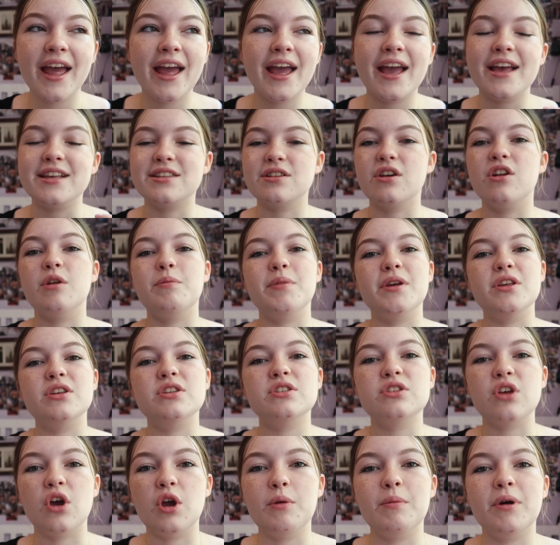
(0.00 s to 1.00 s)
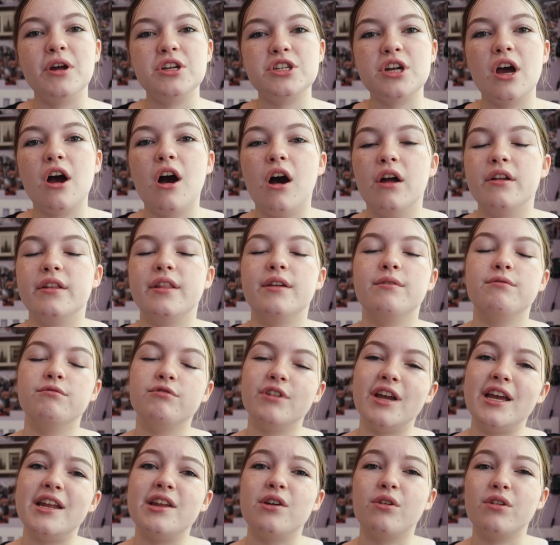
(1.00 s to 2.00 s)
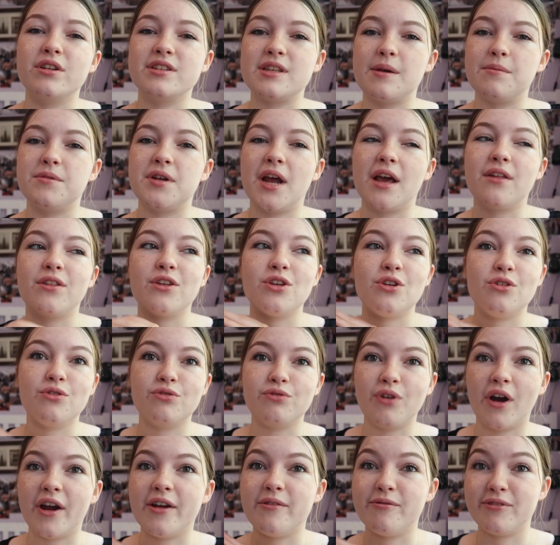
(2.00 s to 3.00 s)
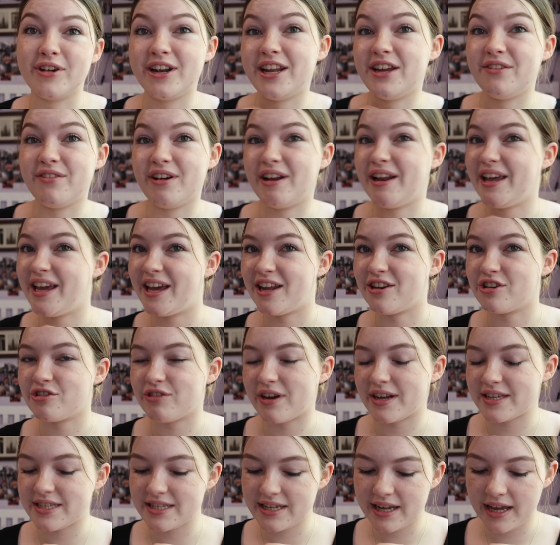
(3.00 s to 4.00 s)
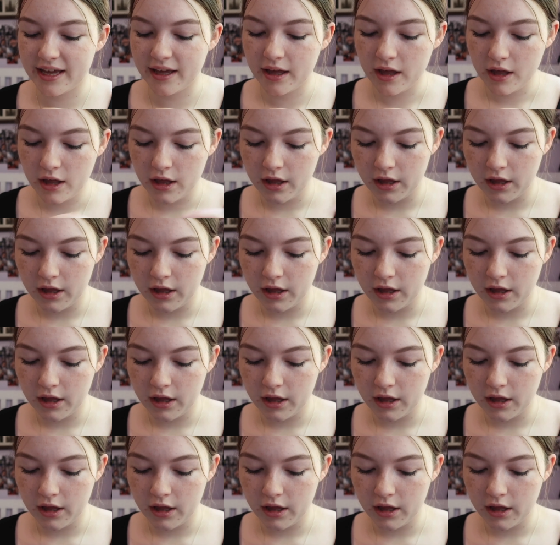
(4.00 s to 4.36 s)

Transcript: is going to be so much harder than reading on a subject that you find really, really interesting.